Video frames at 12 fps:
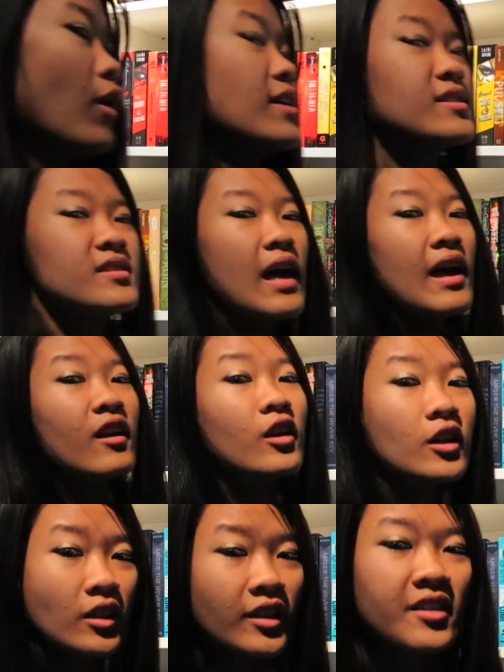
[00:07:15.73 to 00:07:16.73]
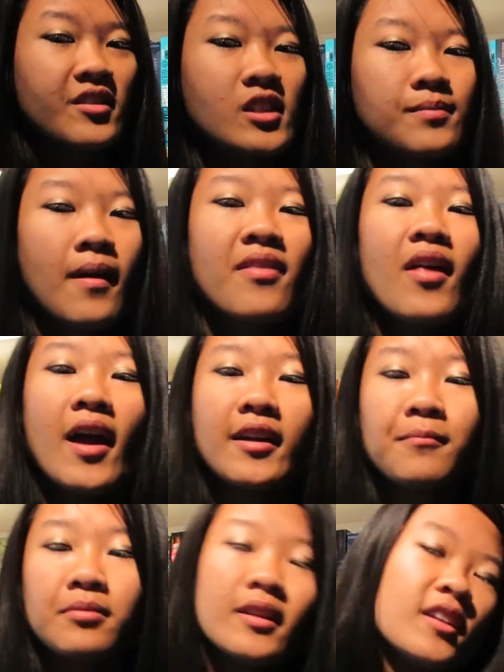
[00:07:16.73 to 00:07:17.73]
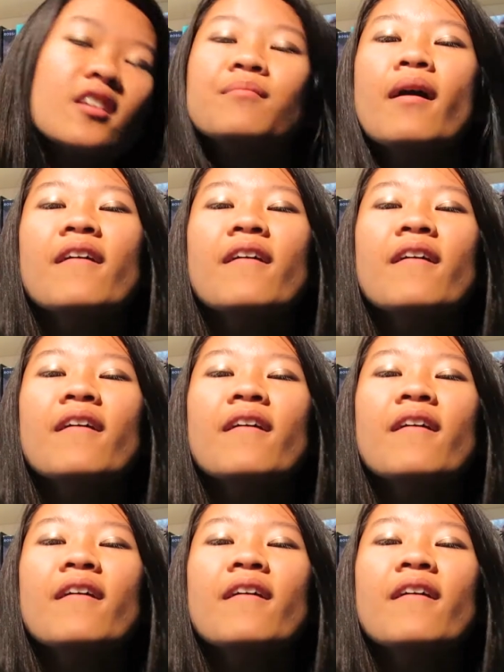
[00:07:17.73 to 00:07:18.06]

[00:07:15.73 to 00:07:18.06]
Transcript: was that earlier this month I completed